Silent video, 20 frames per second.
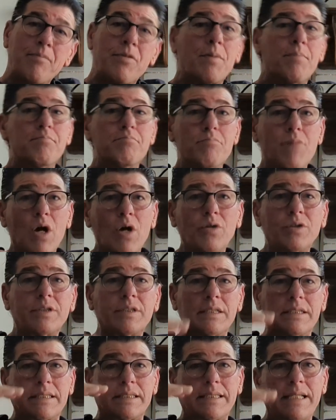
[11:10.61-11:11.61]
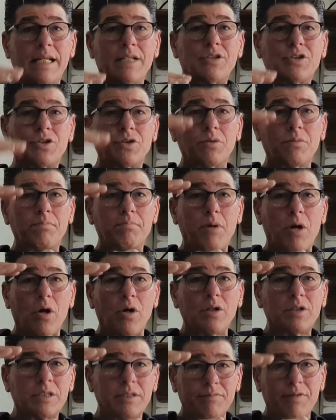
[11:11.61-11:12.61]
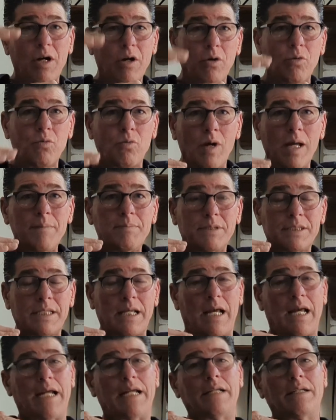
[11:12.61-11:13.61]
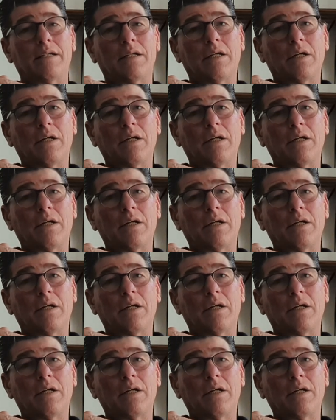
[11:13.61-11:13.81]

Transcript: the most essential parts of our website